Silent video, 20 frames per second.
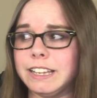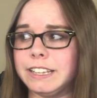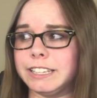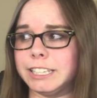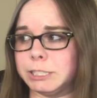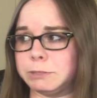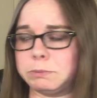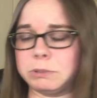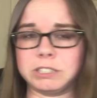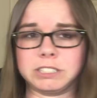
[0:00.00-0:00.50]

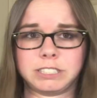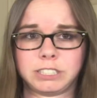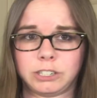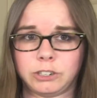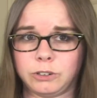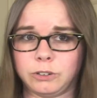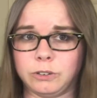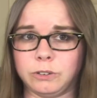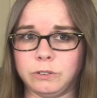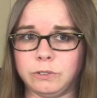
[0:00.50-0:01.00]
this person
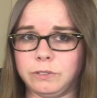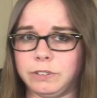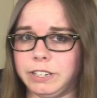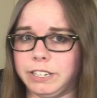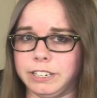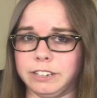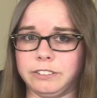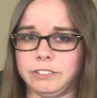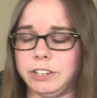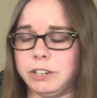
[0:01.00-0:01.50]
who,
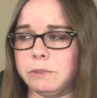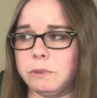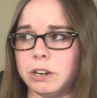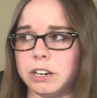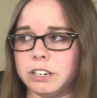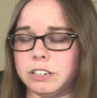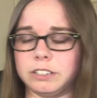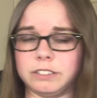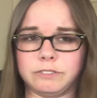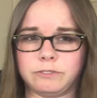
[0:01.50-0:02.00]
you
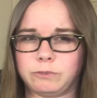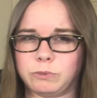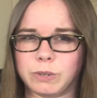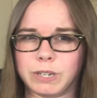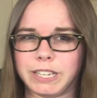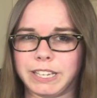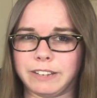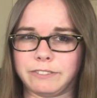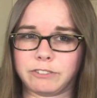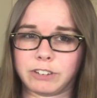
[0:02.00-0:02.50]
aren't
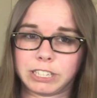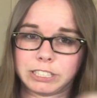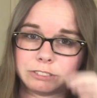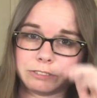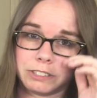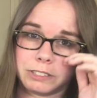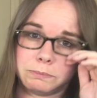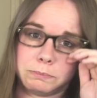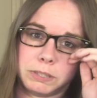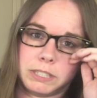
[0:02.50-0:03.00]
really friends
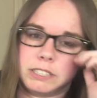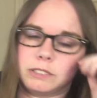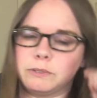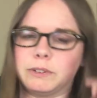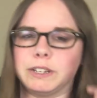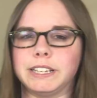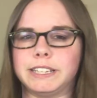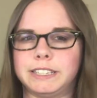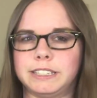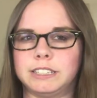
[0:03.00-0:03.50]
with, but they're
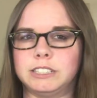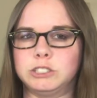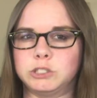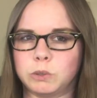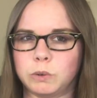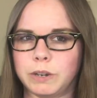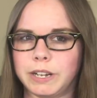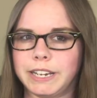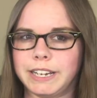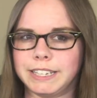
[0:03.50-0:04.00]
willing to
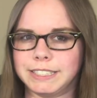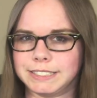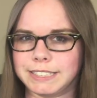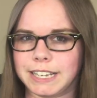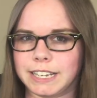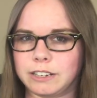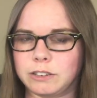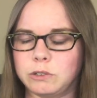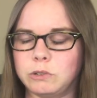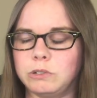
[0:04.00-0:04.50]
join, is
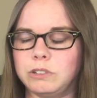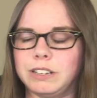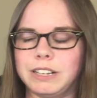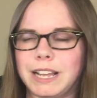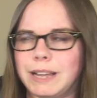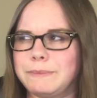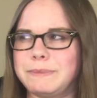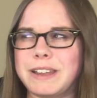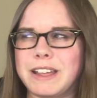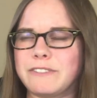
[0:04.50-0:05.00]
that cool?
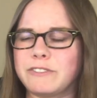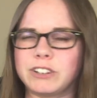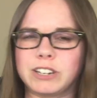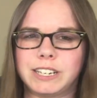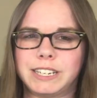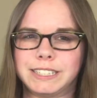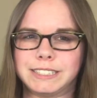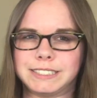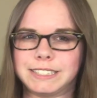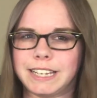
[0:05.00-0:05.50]
I'm never going
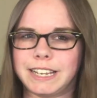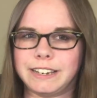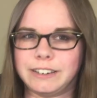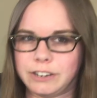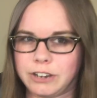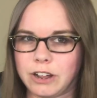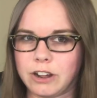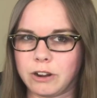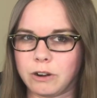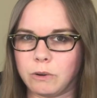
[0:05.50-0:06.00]
to say
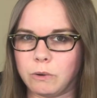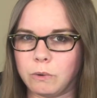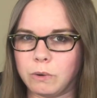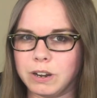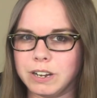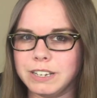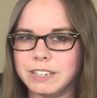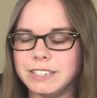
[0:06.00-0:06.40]
no.